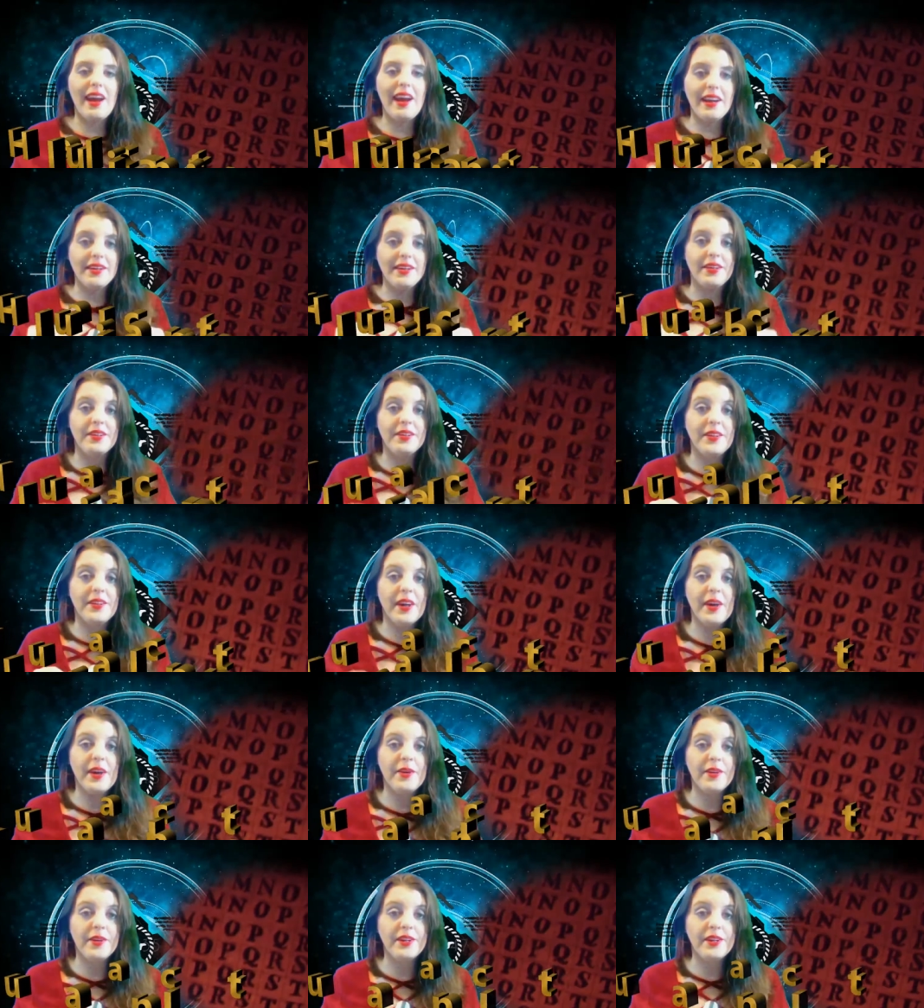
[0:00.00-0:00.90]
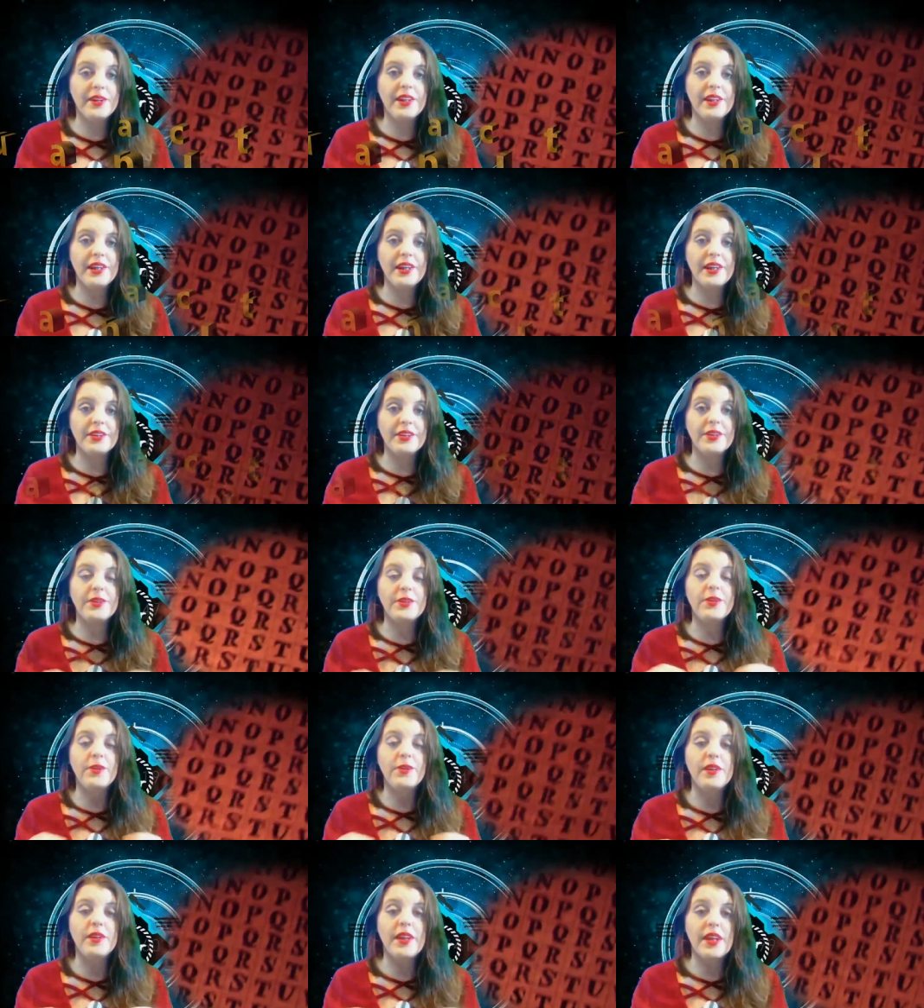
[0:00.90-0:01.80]
and encoded links
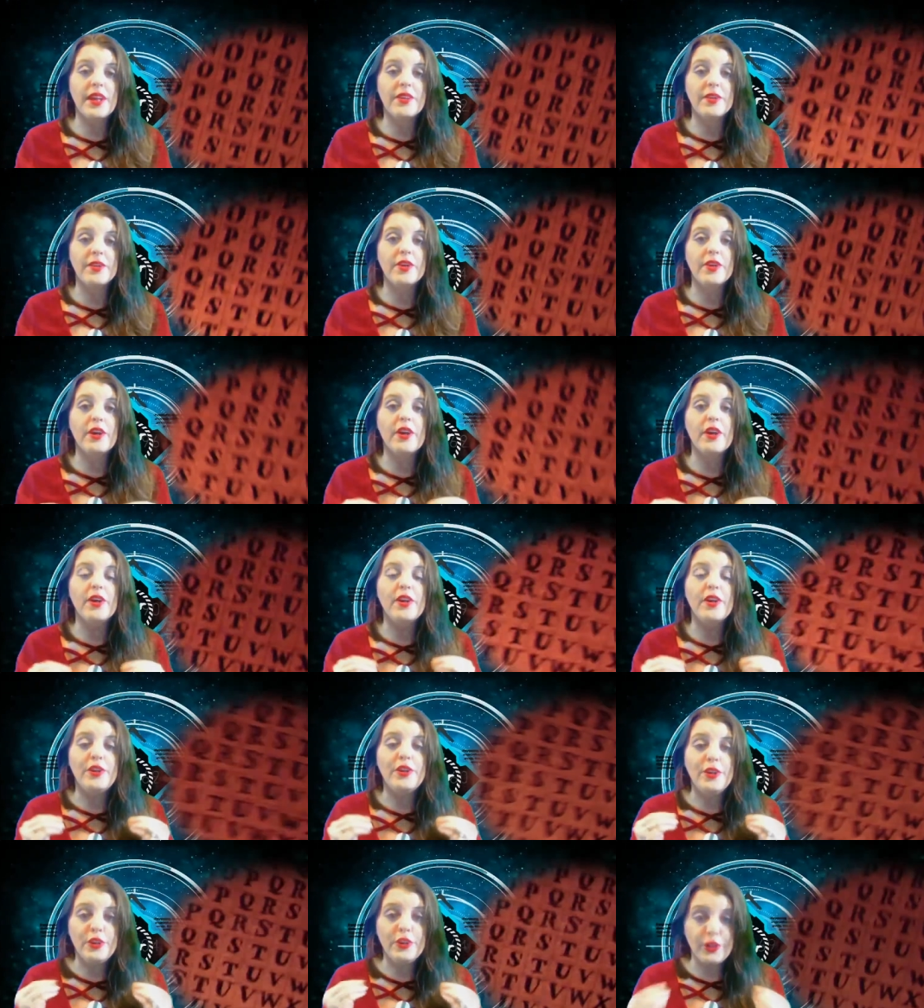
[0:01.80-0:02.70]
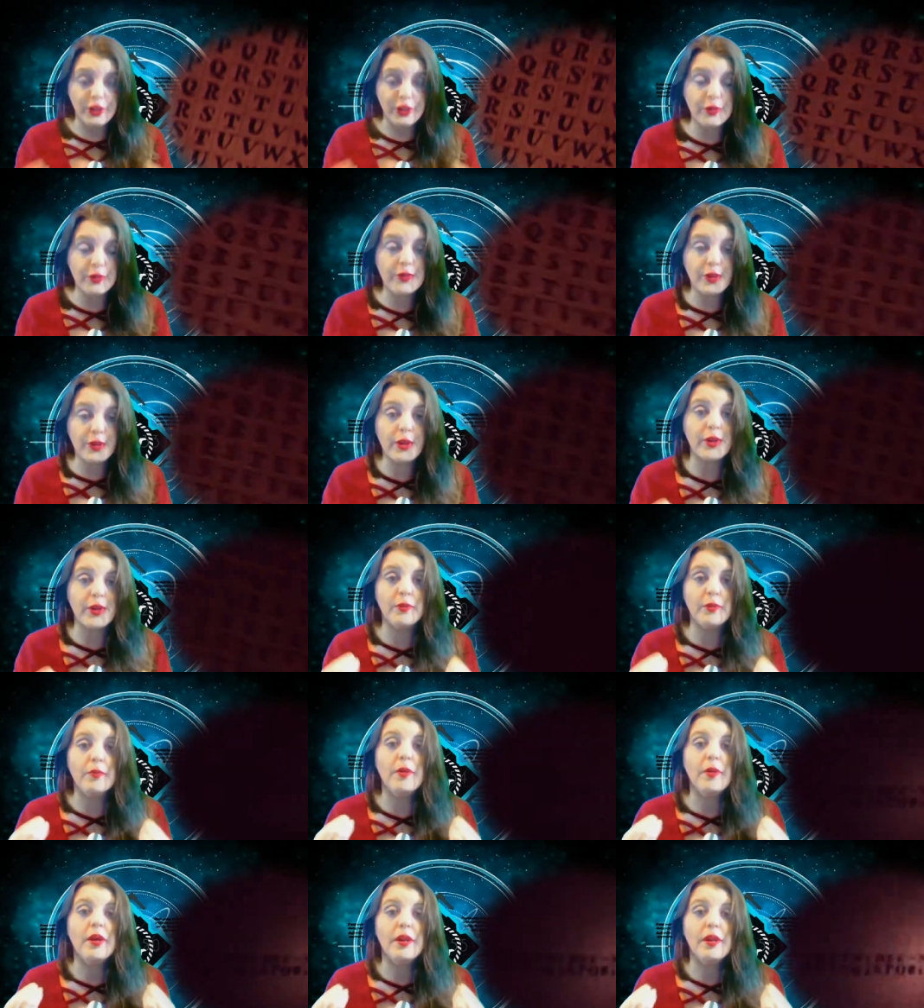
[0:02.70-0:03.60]
to another
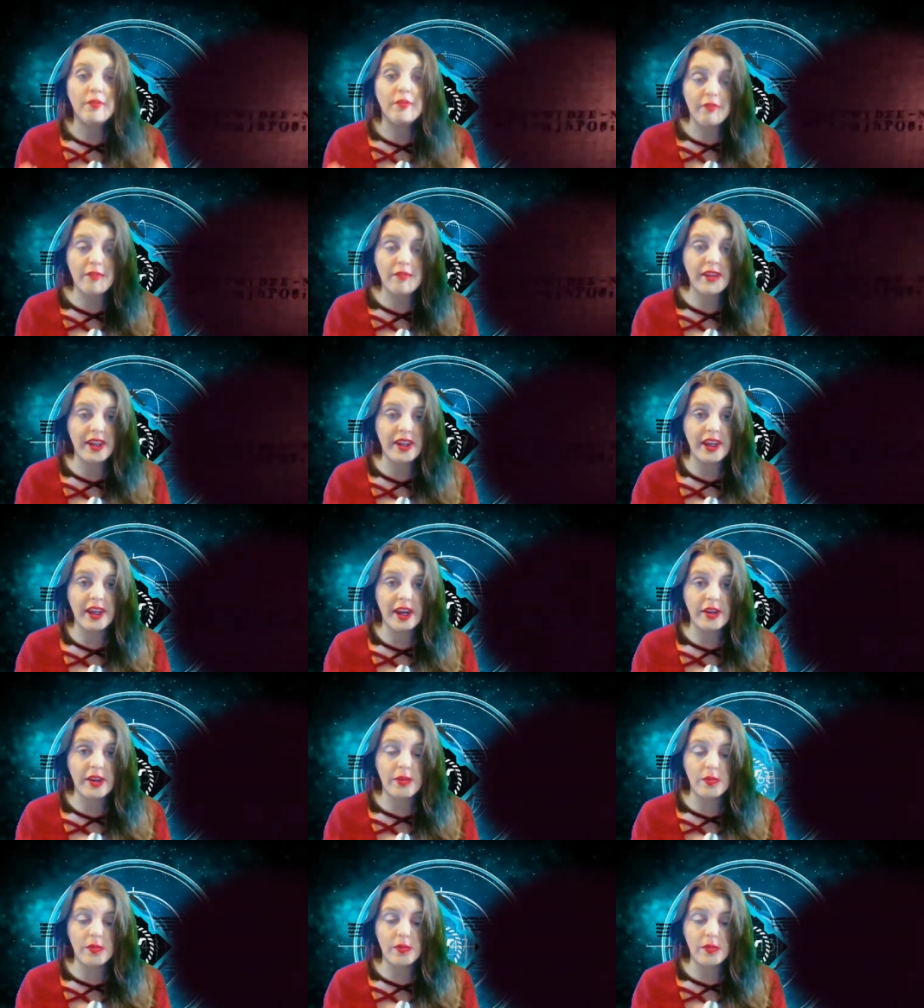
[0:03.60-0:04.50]
YouTube video